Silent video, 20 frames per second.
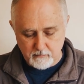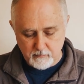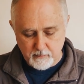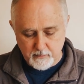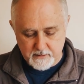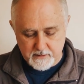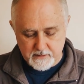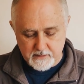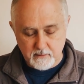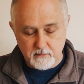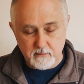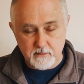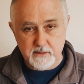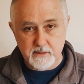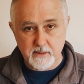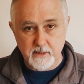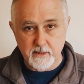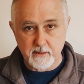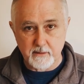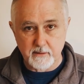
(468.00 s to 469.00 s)
we'd still
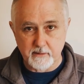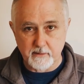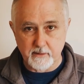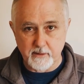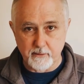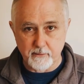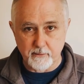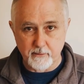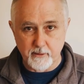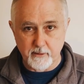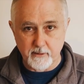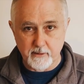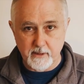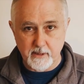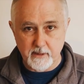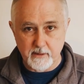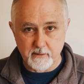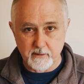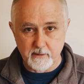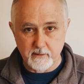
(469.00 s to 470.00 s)
say that they're an
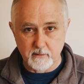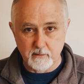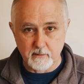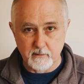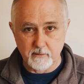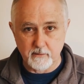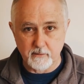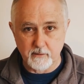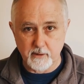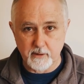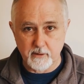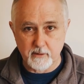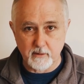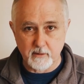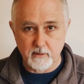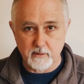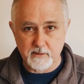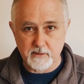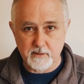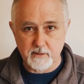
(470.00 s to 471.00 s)
okay deal. They
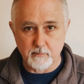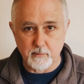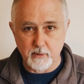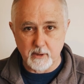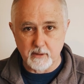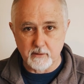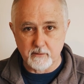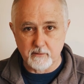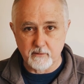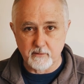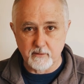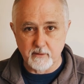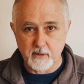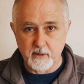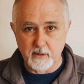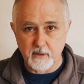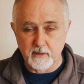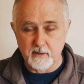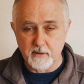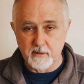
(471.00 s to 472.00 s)
cost about
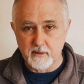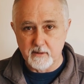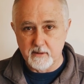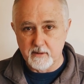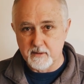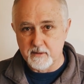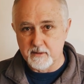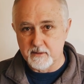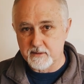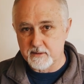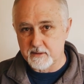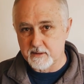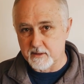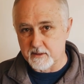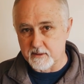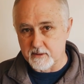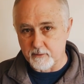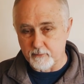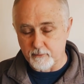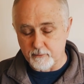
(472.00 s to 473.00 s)
uh,
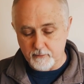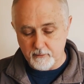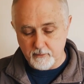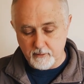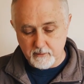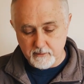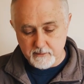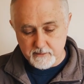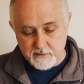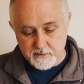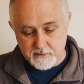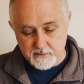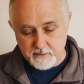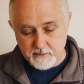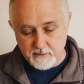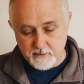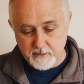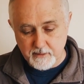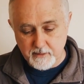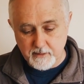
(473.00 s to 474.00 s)
$600.
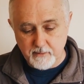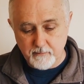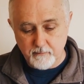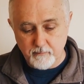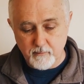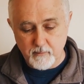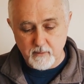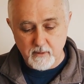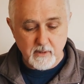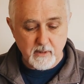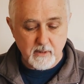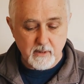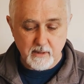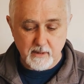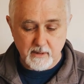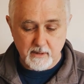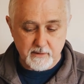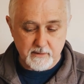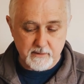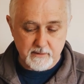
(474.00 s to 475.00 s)
Uh,
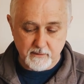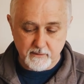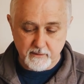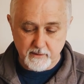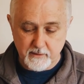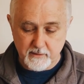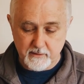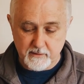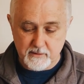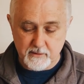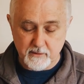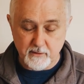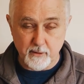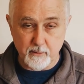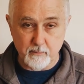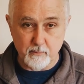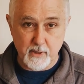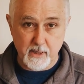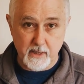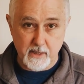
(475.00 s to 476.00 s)
and so that it's not
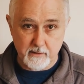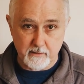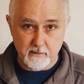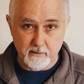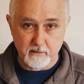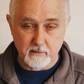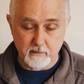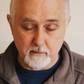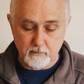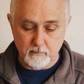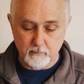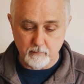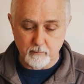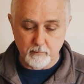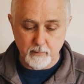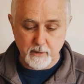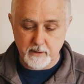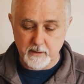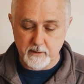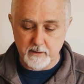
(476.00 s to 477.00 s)
a bad deal,
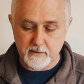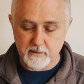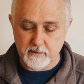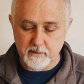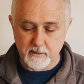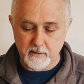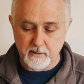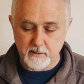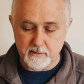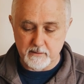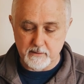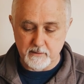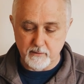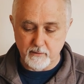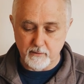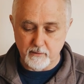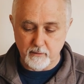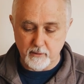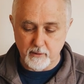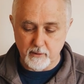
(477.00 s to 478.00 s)
but it, it is
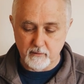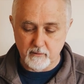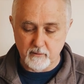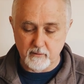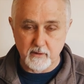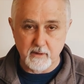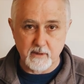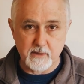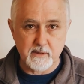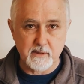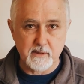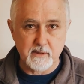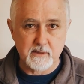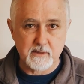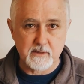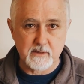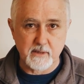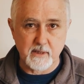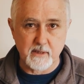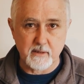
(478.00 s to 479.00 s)
not the
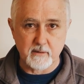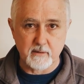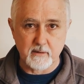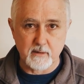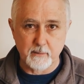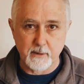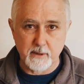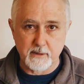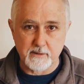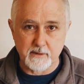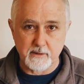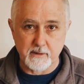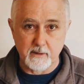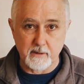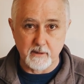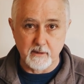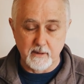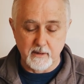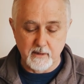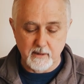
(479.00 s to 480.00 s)
stated capacity
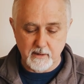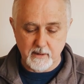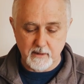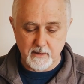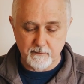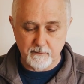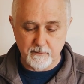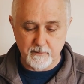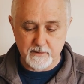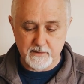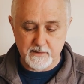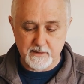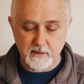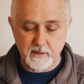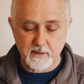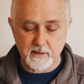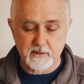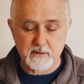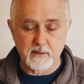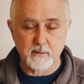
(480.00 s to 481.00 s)
and if you're selling